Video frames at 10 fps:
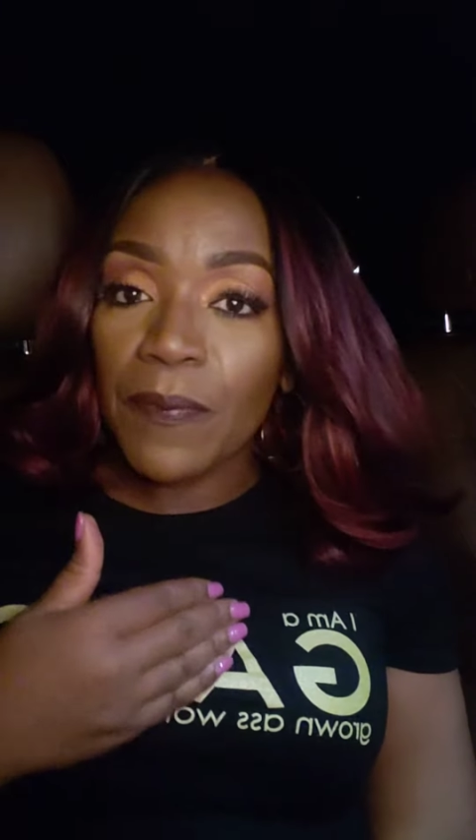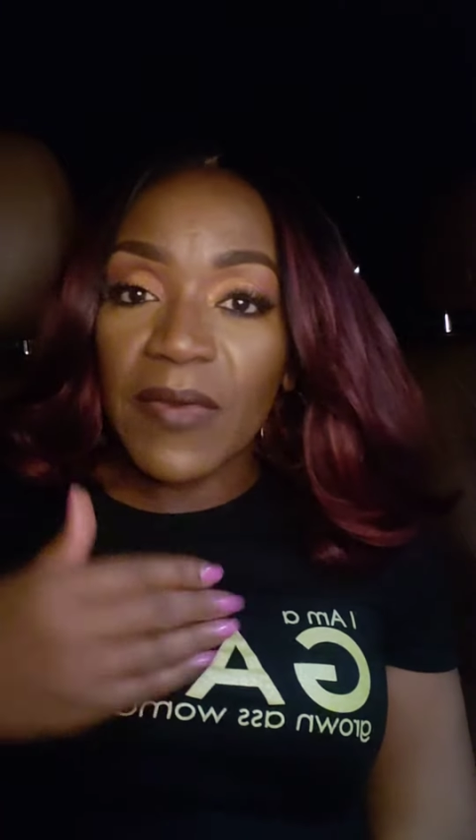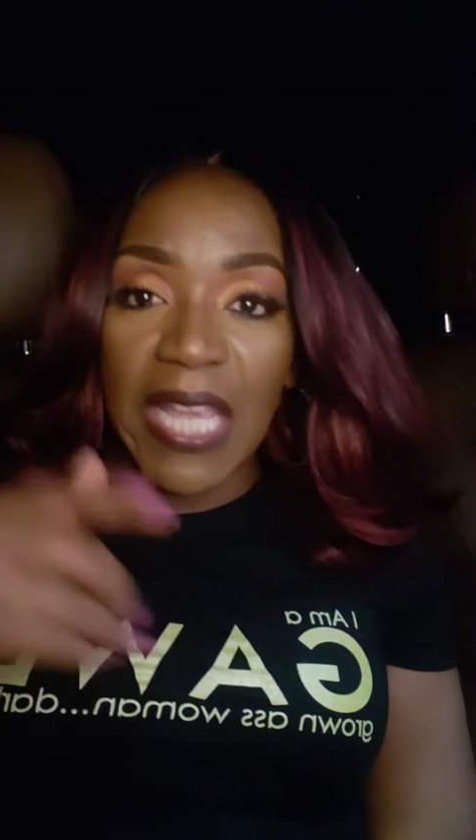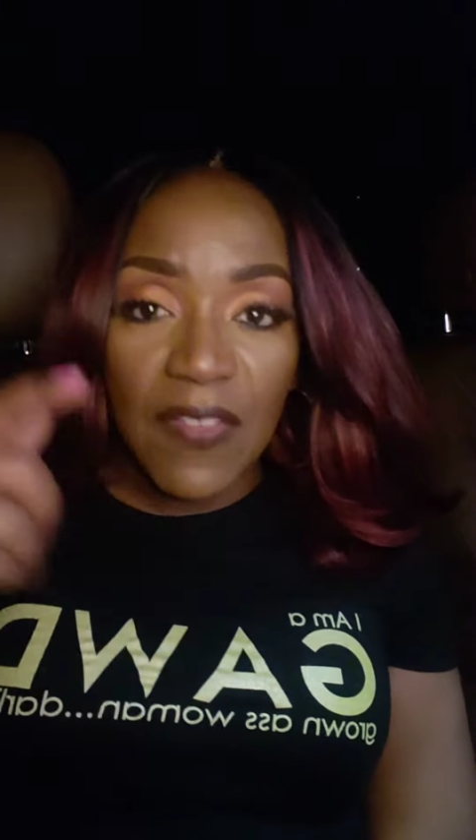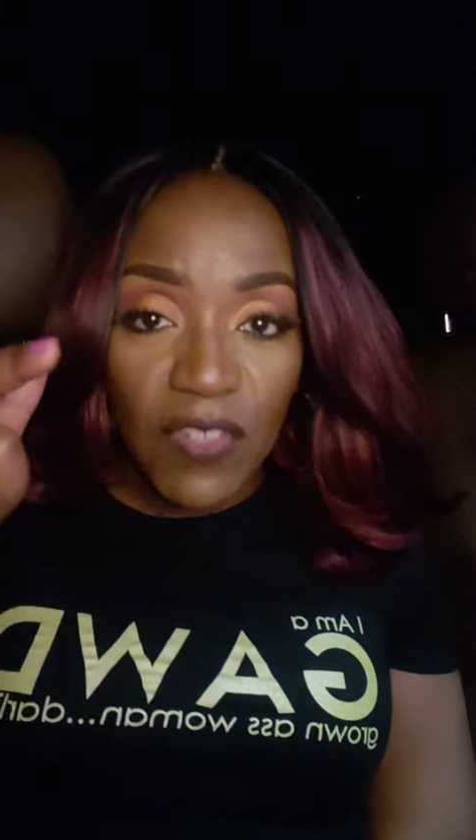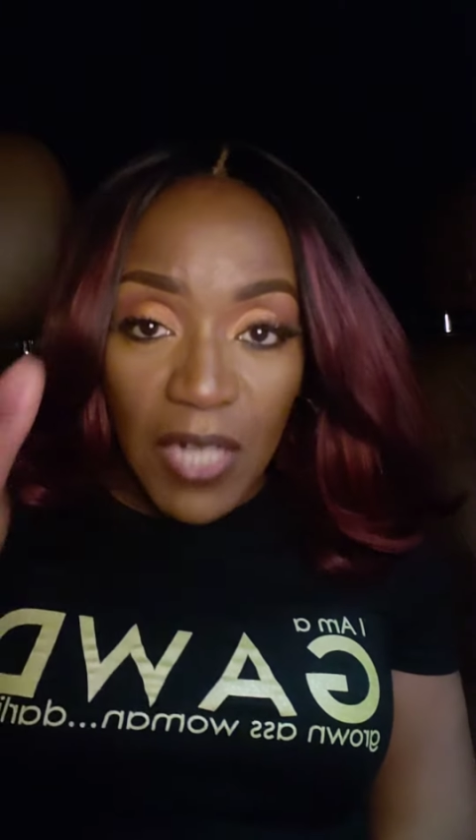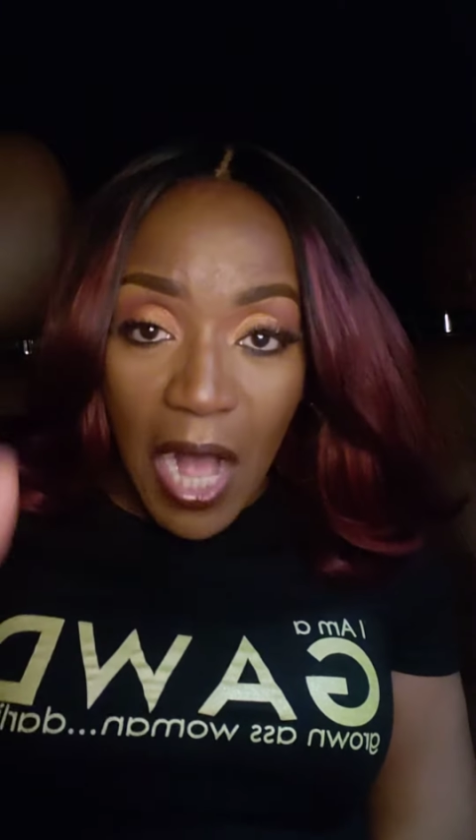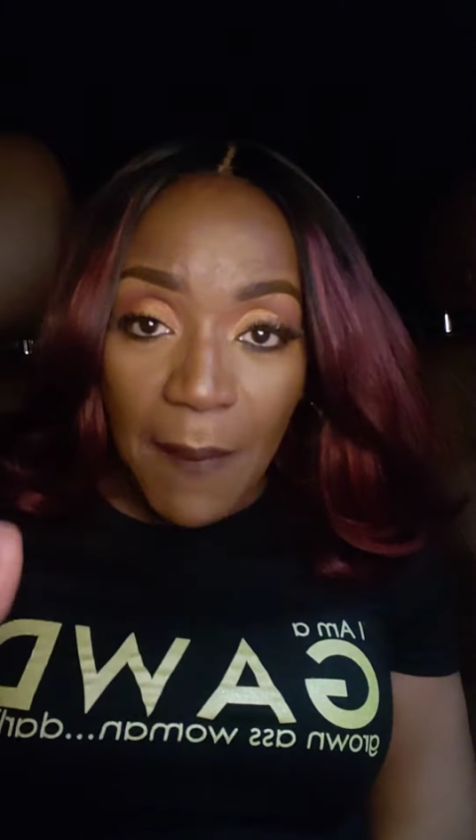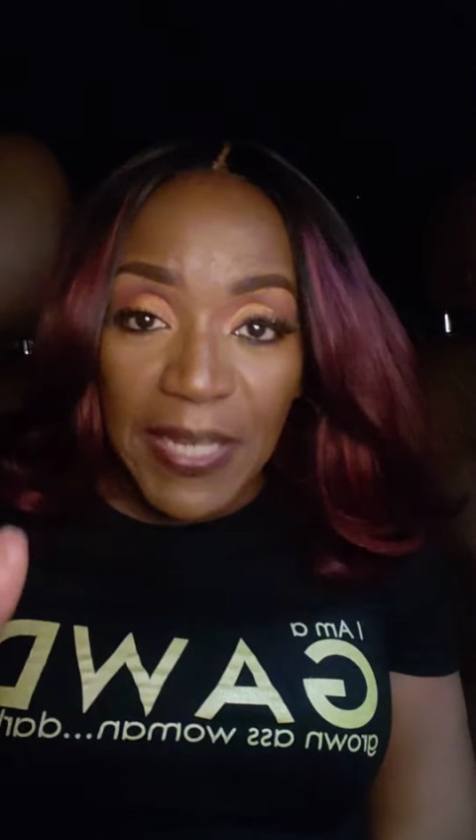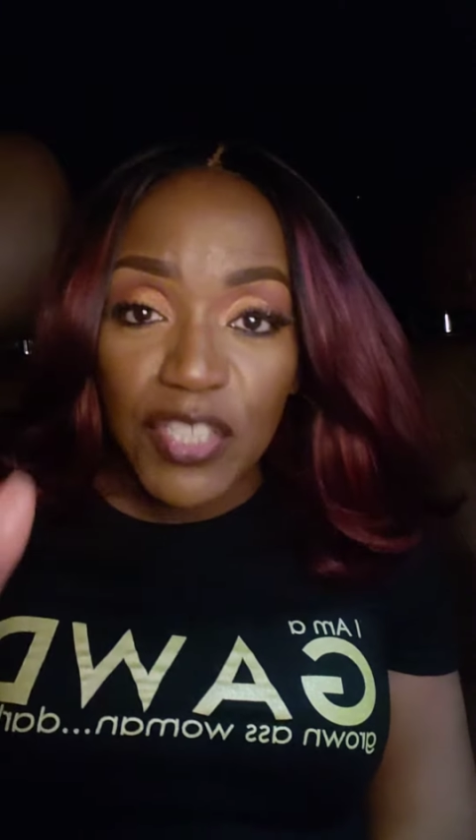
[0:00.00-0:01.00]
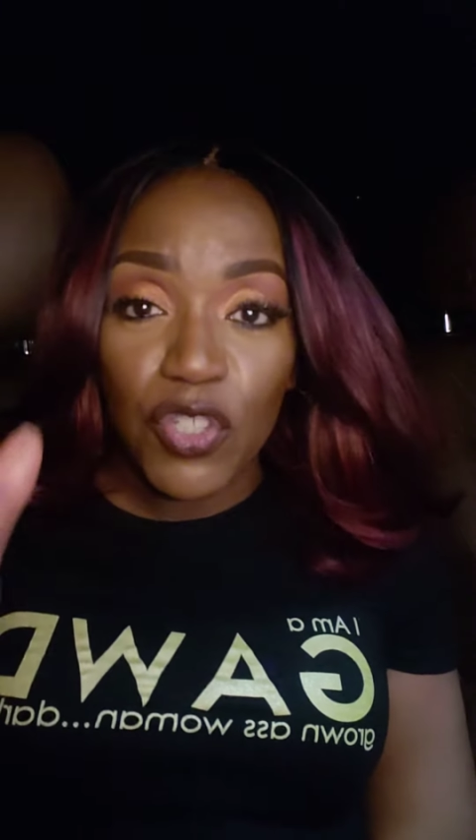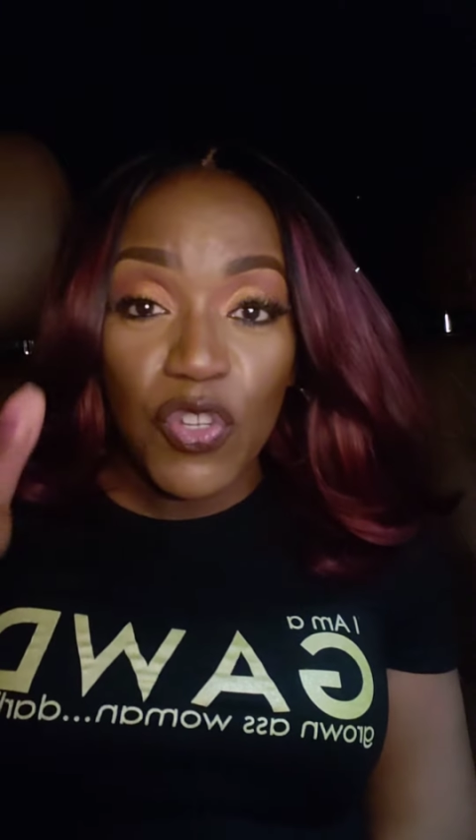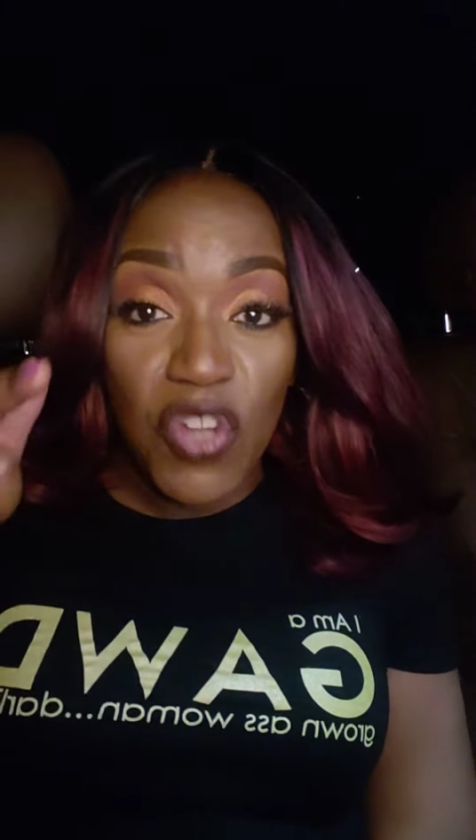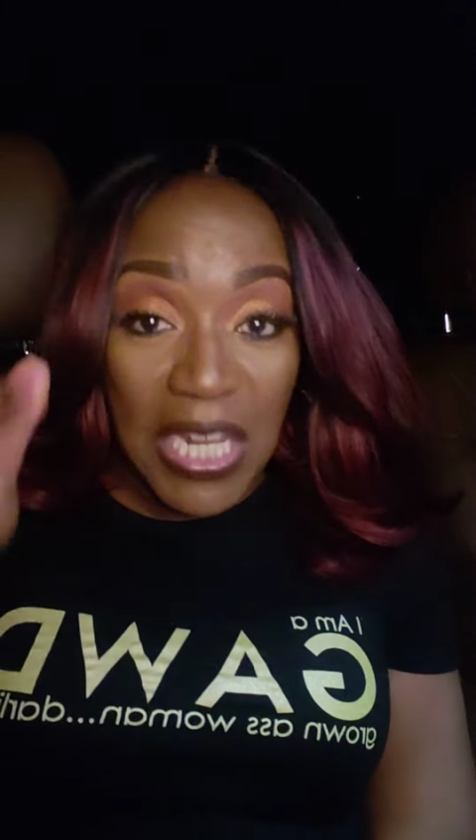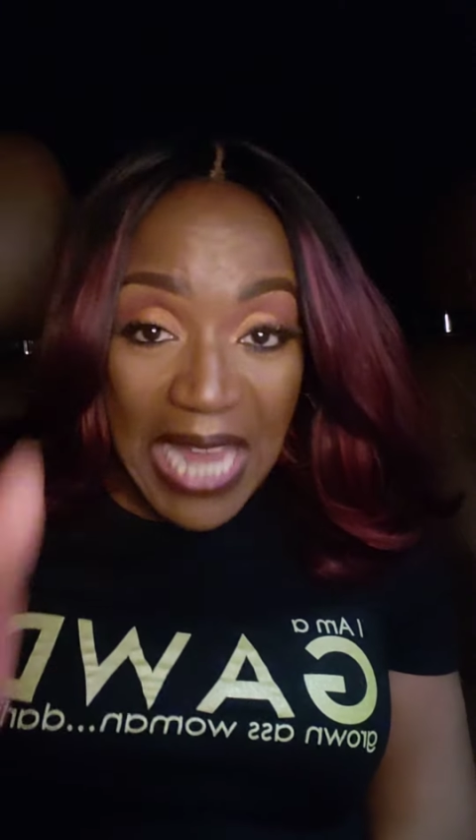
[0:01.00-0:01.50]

that have come into your